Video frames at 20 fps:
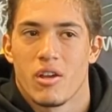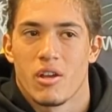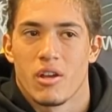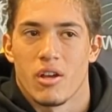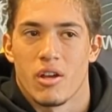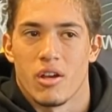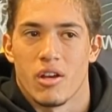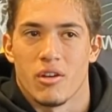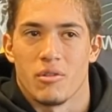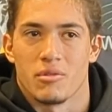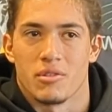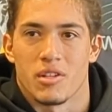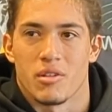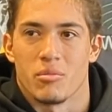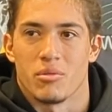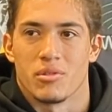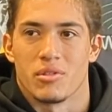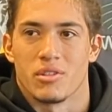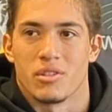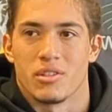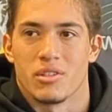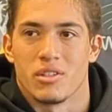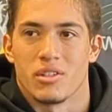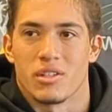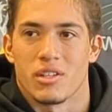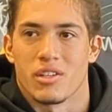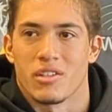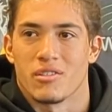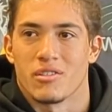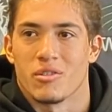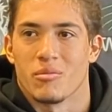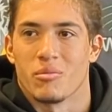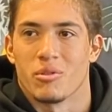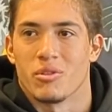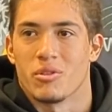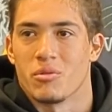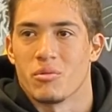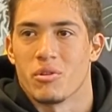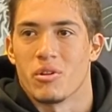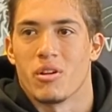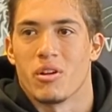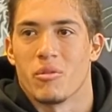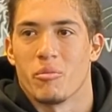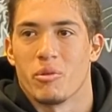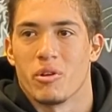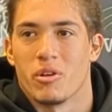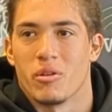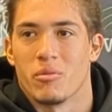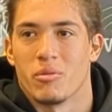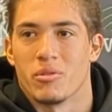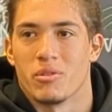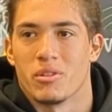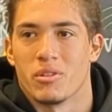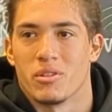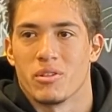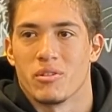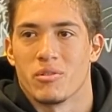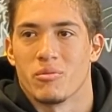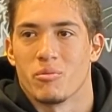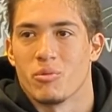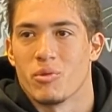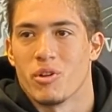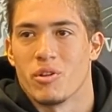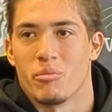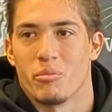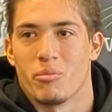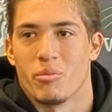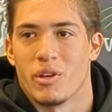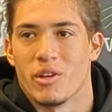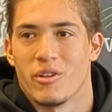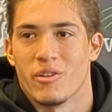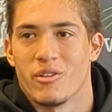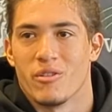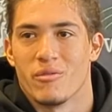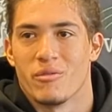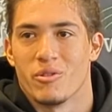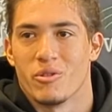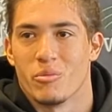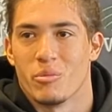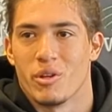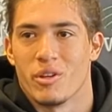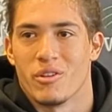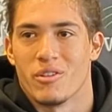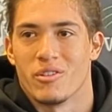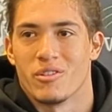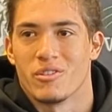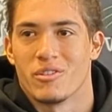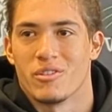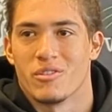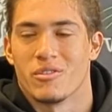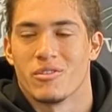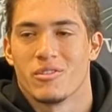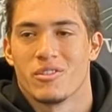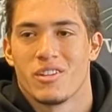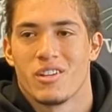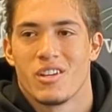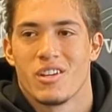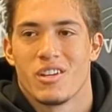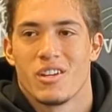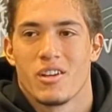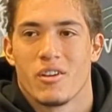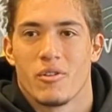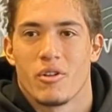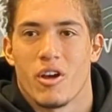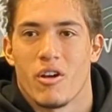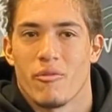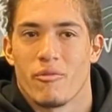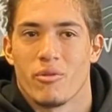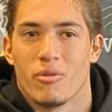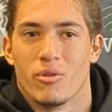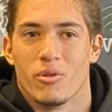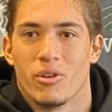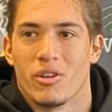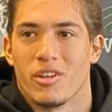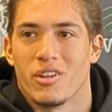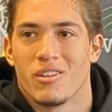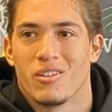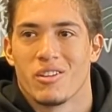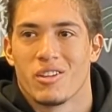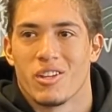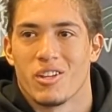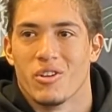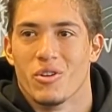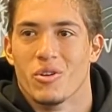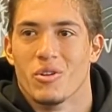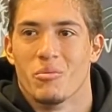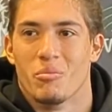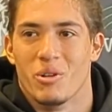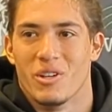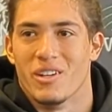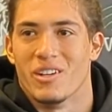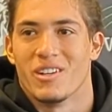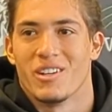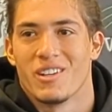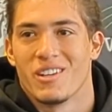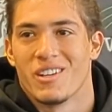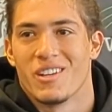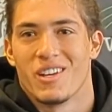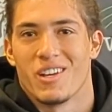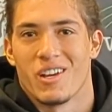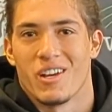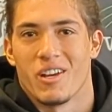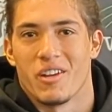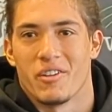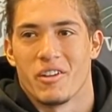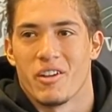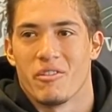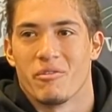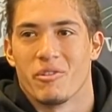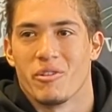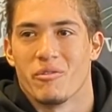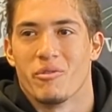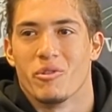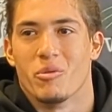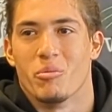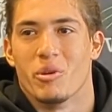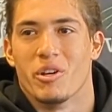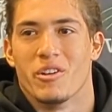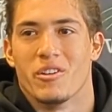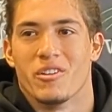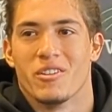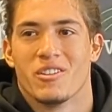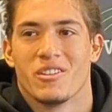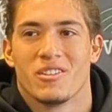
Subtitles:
I was able to get something to where I'd be able to run better, feel better. So, not fully healed, but I definitely feel better.